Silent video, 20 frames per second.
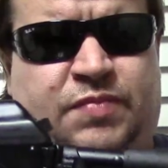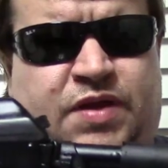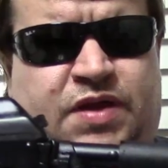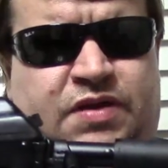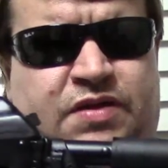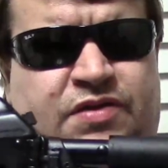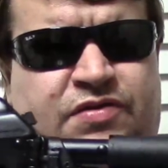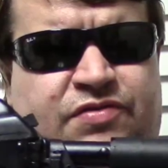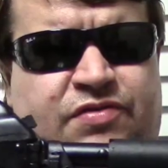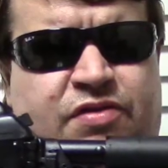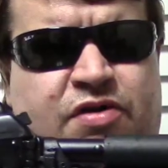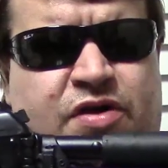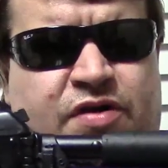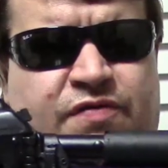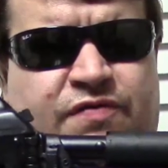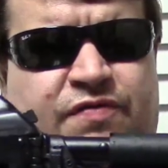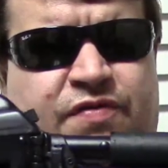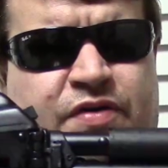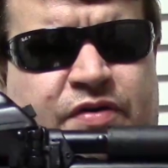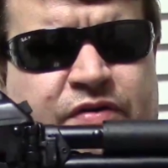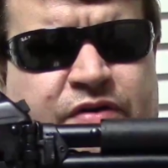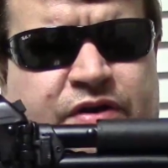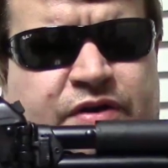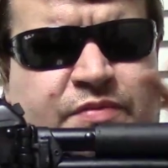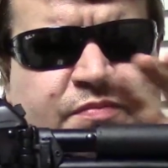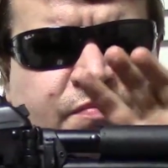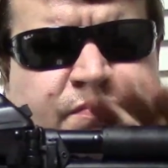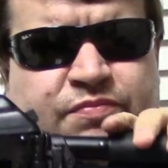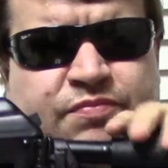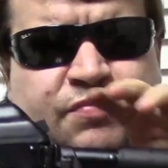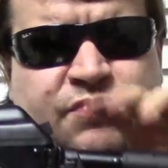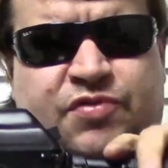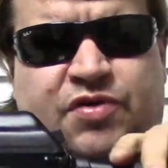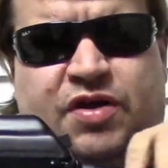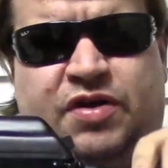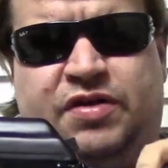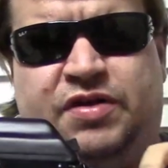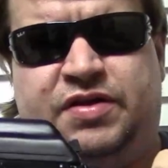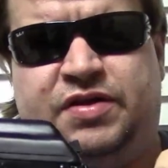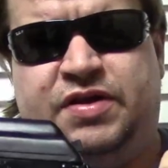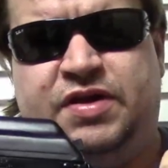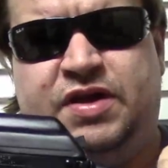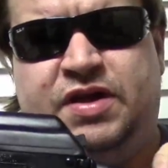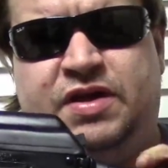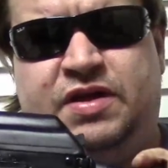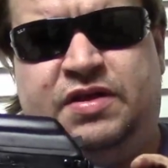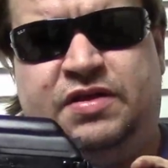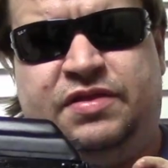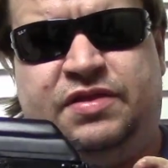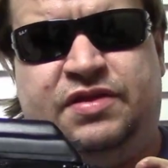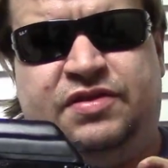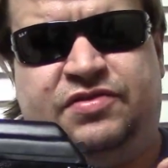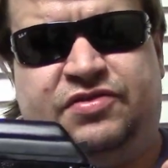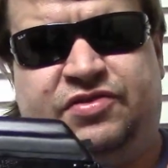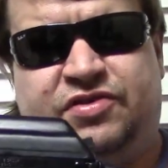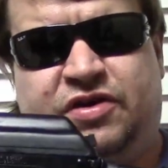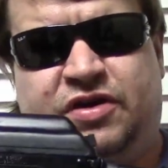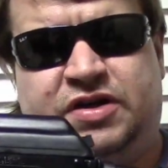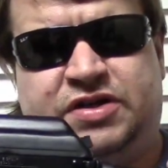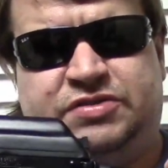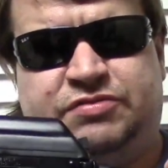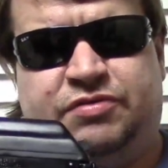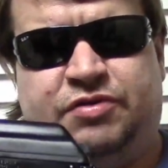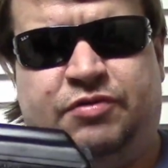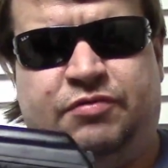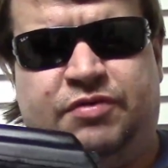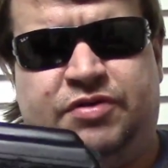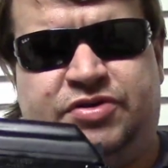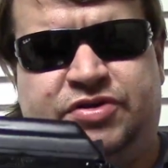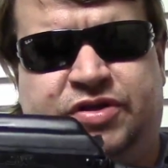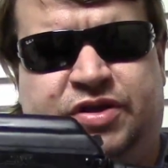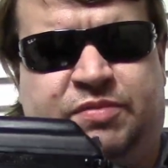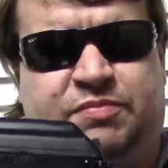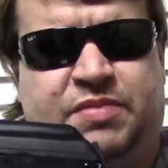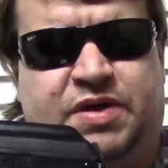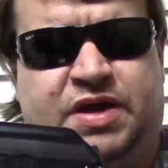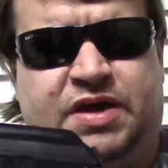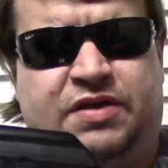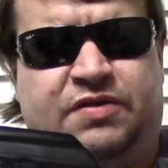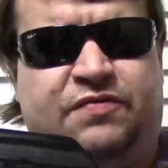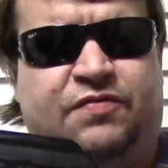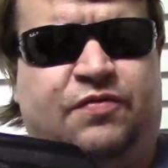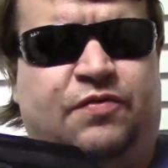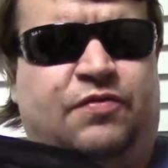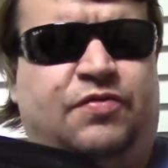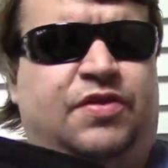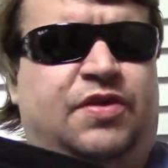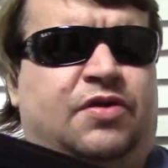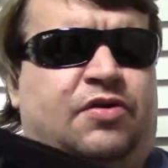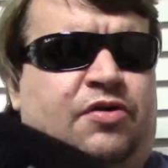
It does lock very solid. These stocks were originally made for the